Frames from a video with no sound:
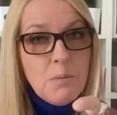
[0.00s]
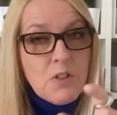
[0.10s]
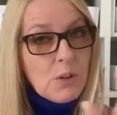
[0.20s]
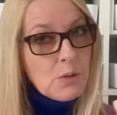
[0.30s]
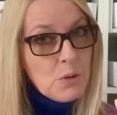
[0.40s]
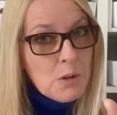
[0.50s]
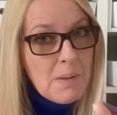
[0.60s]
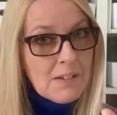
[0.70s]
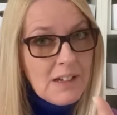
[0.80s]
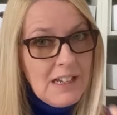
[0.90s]
which I'll talk
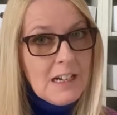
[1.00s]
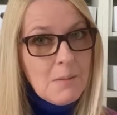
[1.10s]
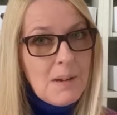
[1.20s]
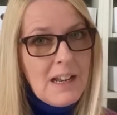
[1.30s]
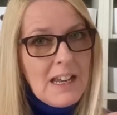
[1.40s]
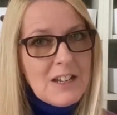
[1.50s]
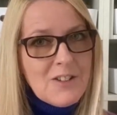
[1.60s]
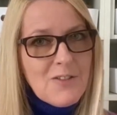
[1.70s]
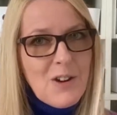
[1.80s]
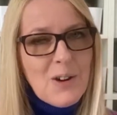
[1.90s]
about a little bit
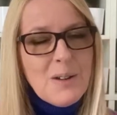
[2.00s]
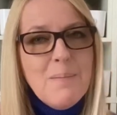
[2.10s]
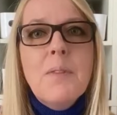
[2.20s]
later on.